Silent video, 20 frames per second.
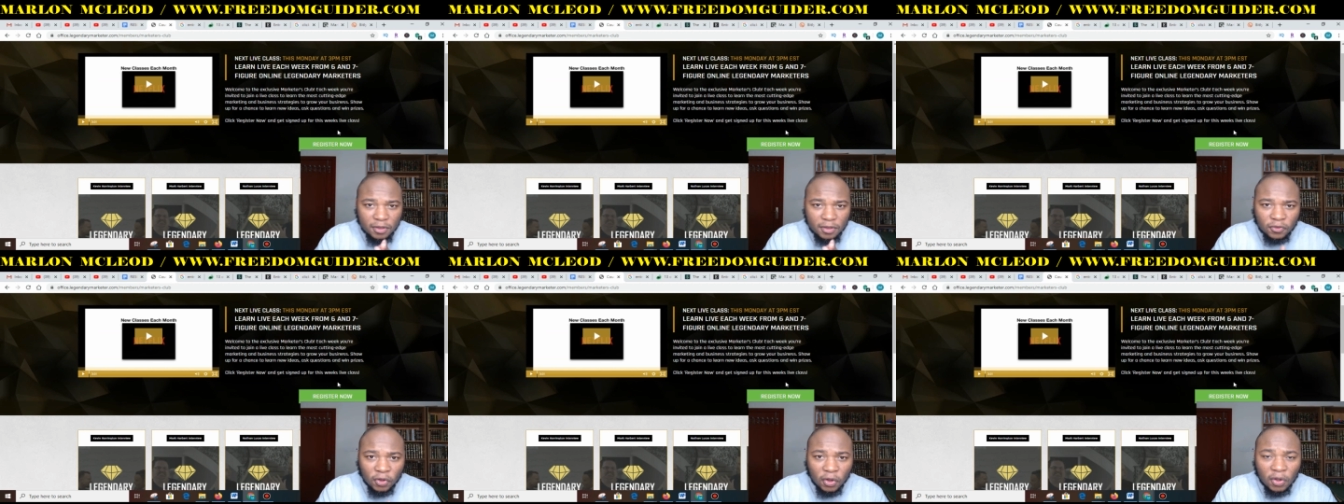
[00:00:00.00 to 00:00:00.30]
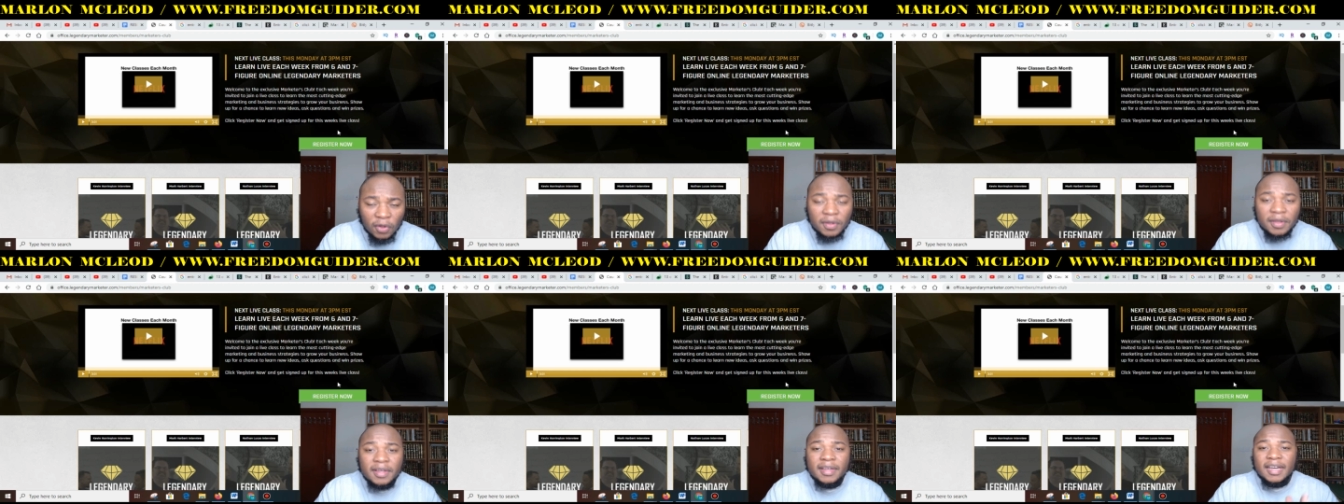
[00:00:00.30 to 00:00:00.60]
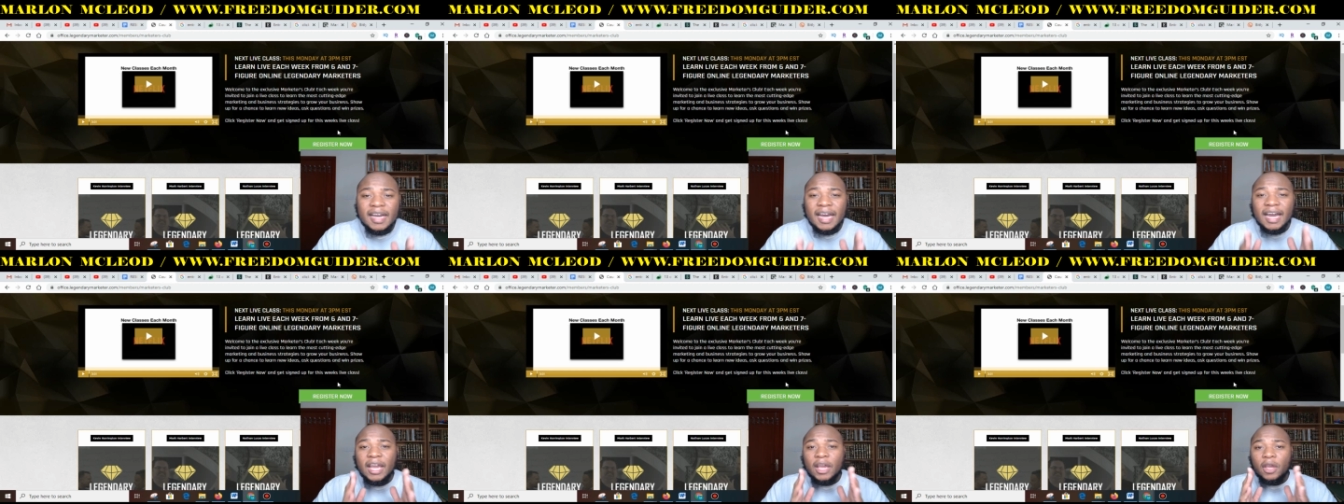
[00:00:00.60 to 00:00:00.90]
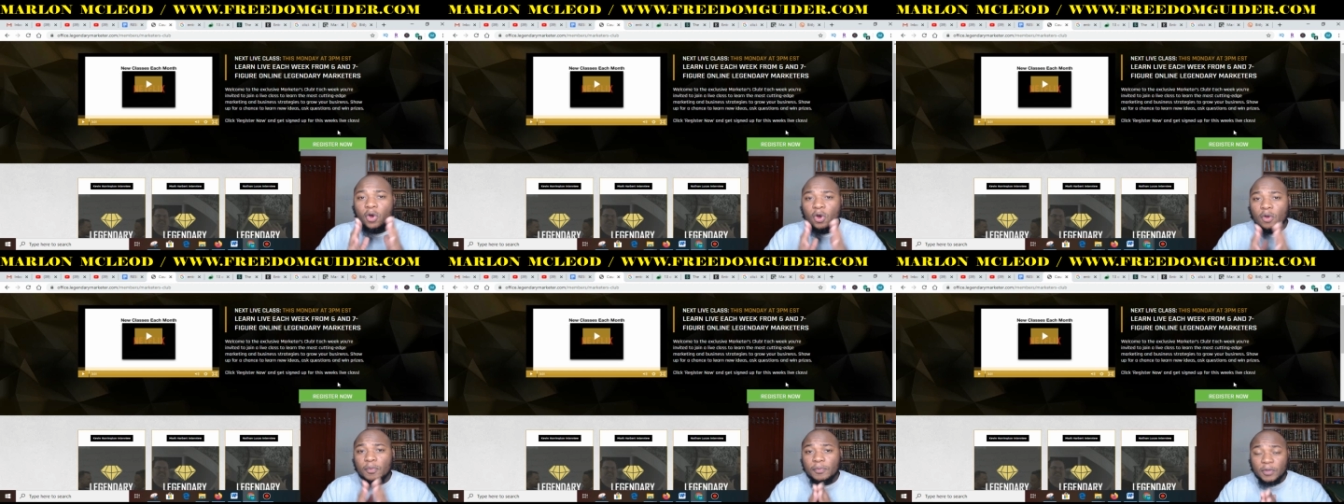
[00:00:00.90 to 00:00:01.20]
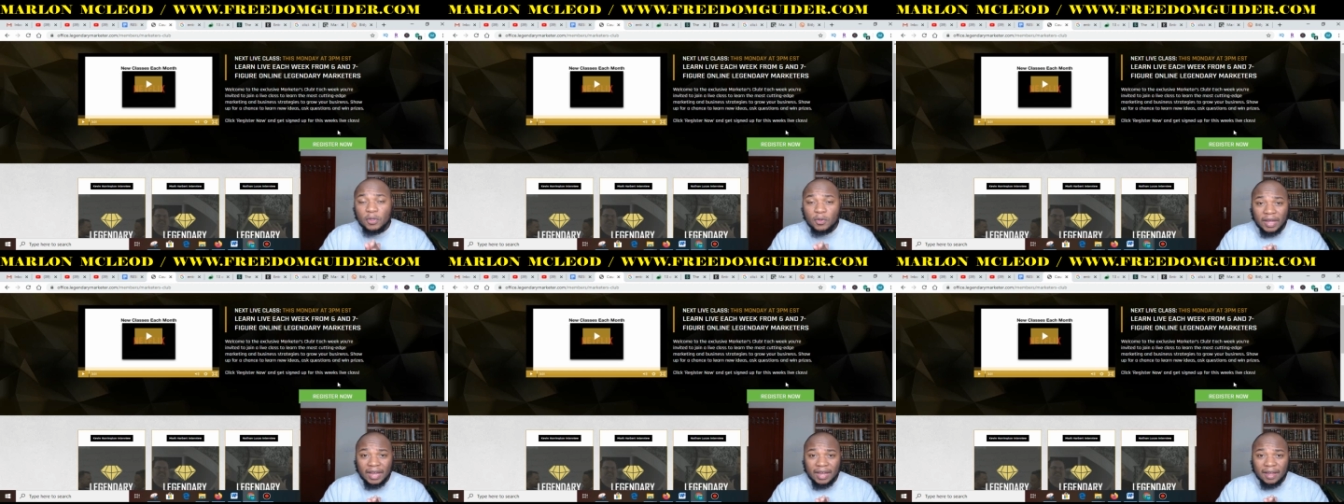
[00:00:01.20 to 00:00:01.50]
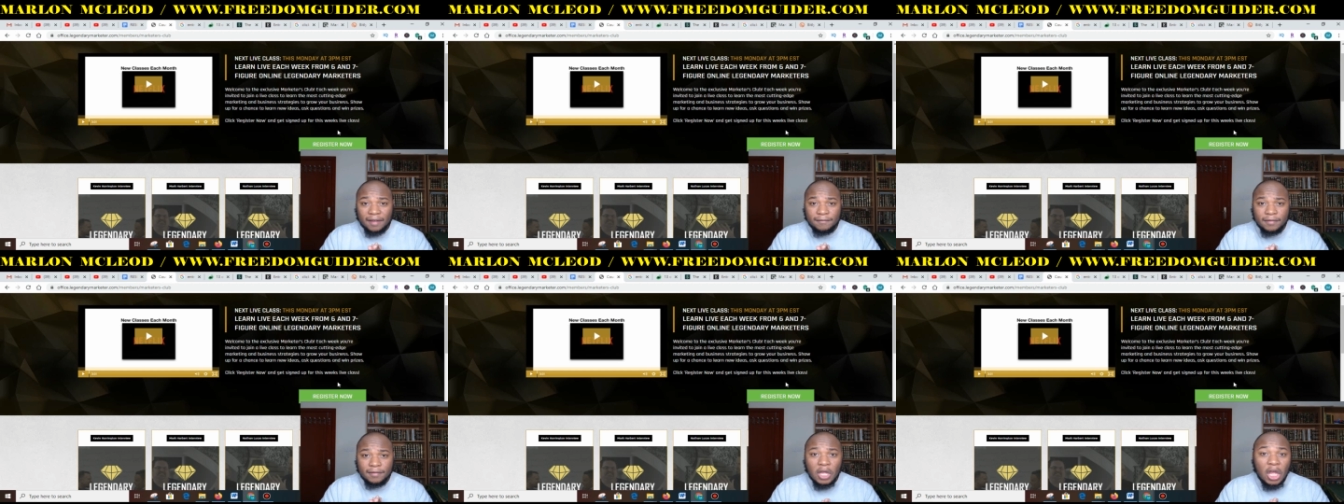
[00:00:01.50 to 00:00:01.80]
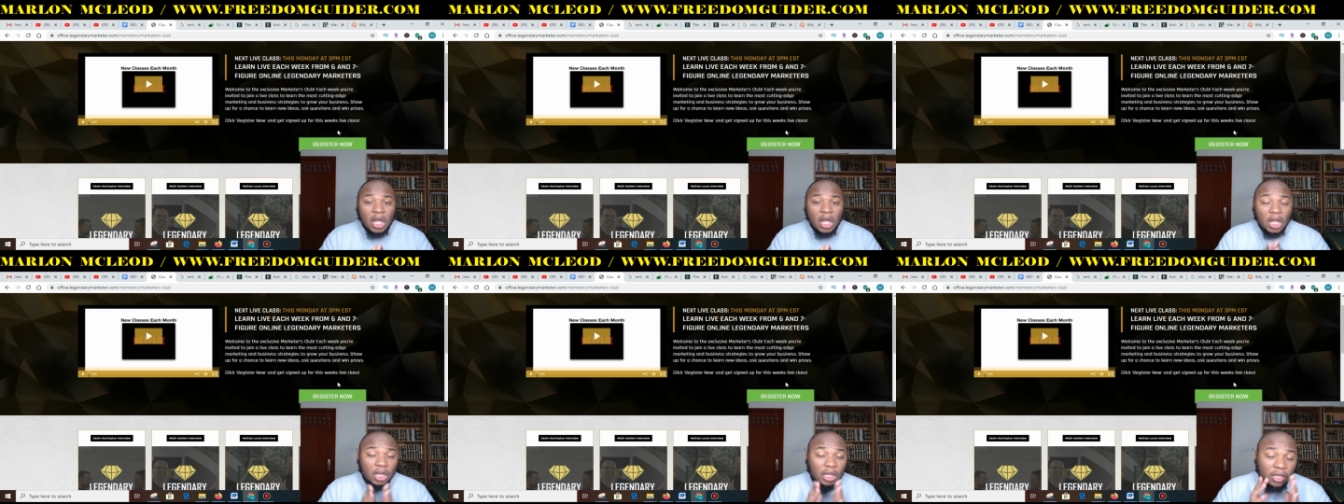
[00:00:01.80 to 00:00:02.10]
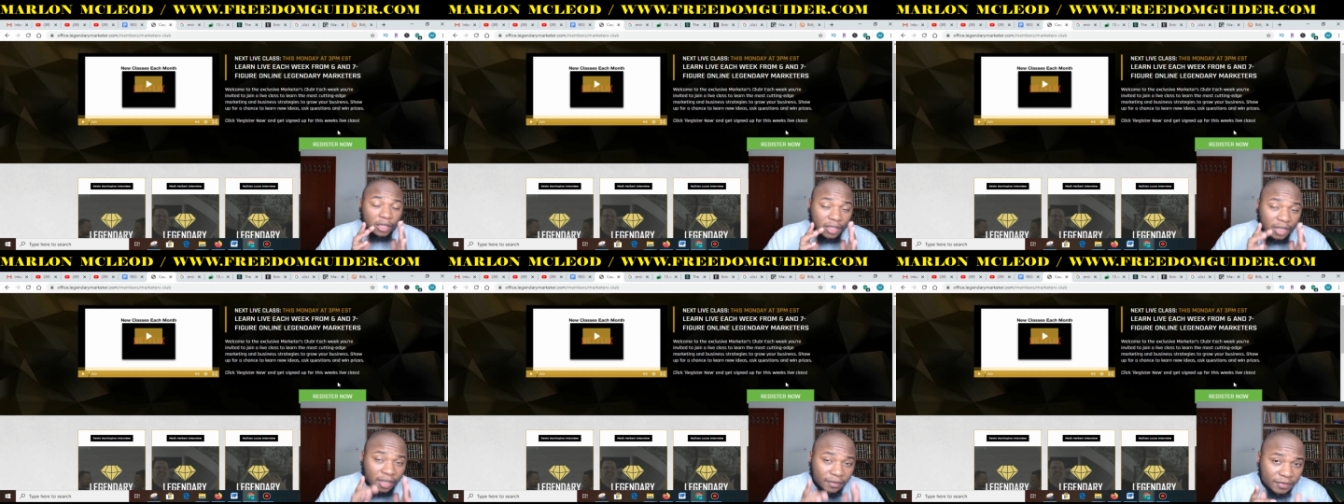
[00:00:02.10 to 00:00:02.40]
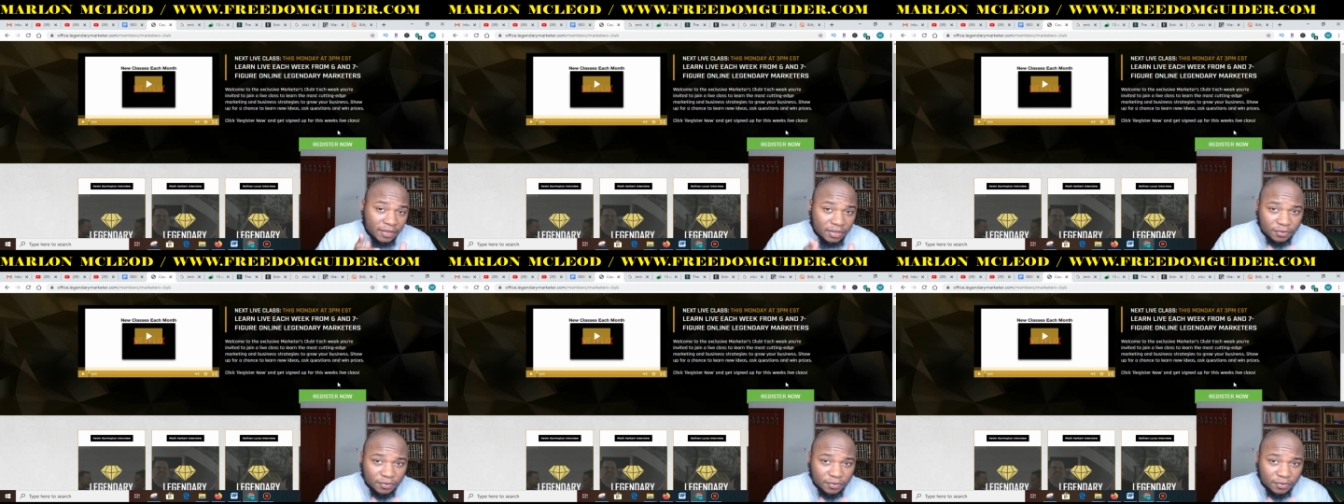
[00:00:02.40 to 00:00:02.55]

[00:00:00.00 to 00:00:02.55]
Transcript: So I hope you have loved